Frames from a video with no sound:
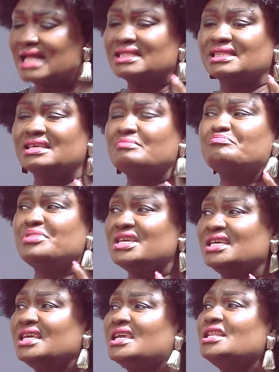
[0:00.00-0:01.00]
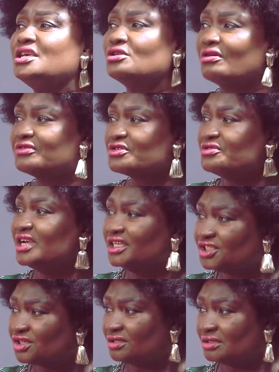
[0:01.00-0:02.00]
At the beginning of
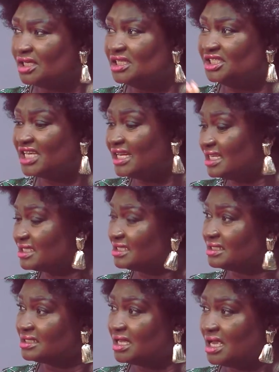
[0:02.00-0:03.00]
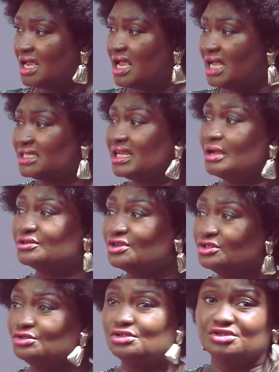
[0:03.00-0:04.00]
creation, in Genesis, I said I was
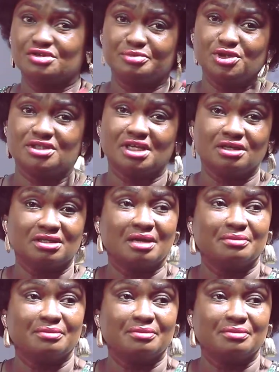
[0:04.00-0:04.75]
going to use scriptures and all